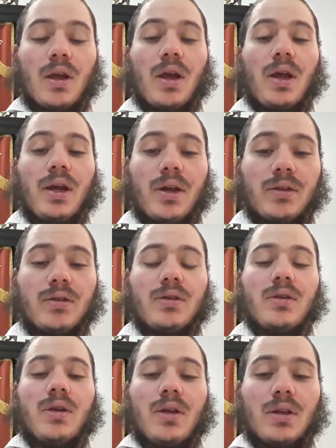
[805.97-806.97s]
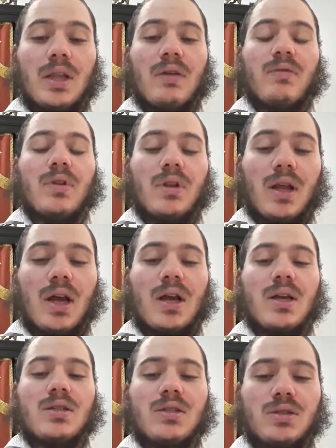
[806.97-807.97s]
And
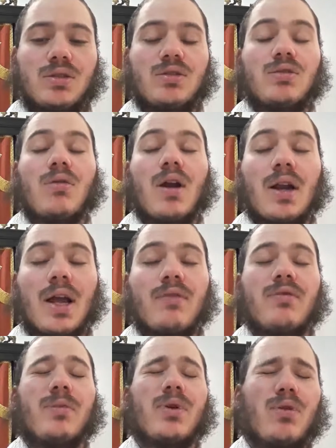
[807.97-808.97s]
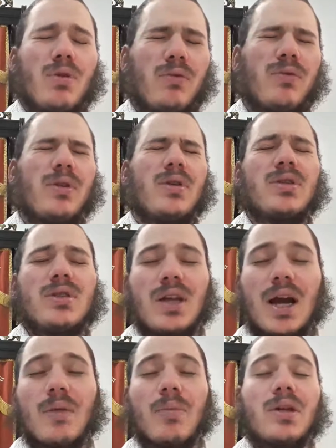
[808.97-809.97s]
nevertheless, he should try to have mechovin to
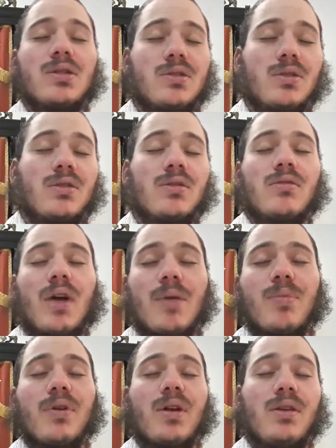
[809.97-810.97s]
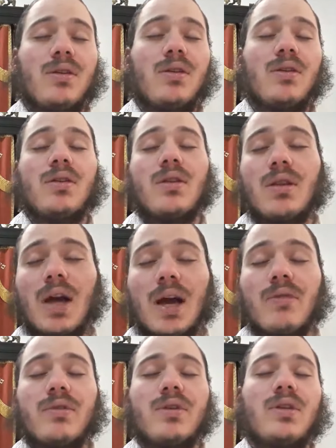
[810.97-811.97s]
stop a certain type of inyan in the
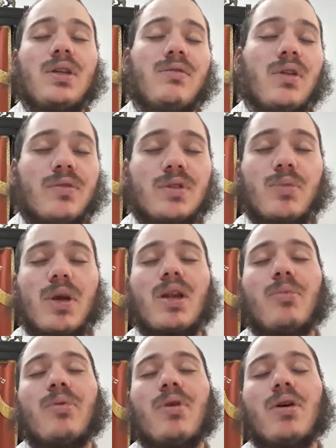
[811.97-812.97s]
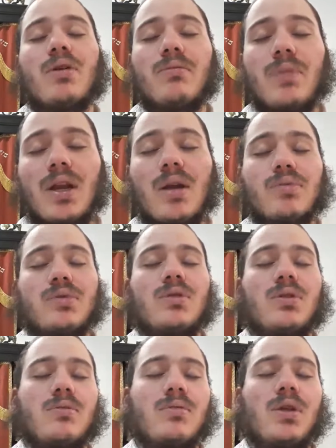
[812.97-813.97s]
davening, even if he's bein aparakim, bein
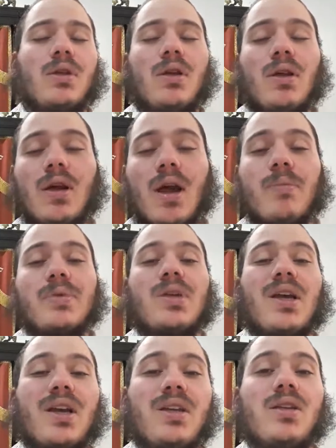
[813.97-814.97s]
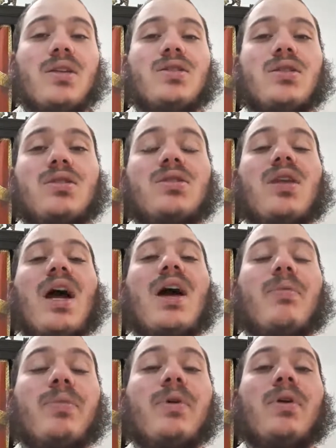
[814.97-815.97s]
apsukim, episa inyan, he should
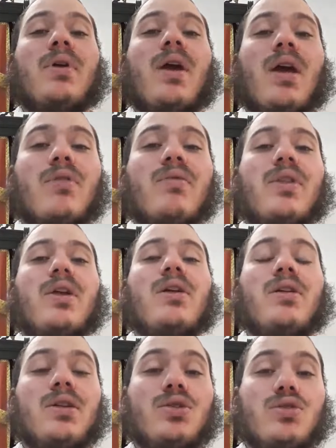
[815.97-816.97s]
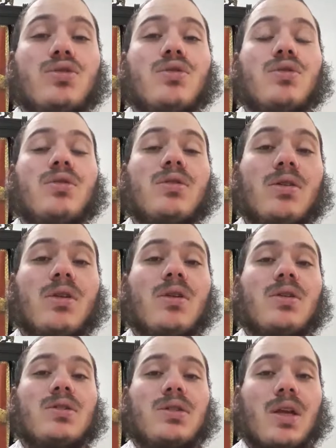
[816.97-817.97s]
stop, and over there he should
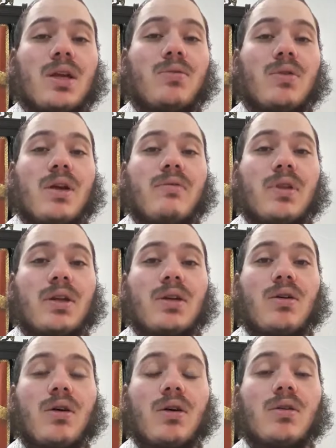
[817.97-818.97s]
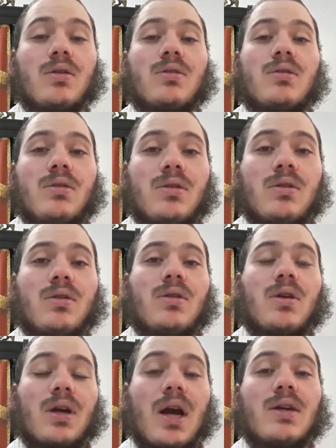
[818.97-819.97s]
say whatever the kahal
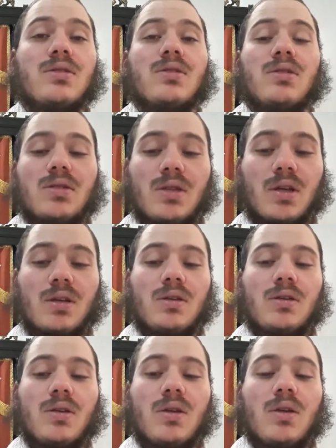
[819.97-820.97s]
chazan is saying.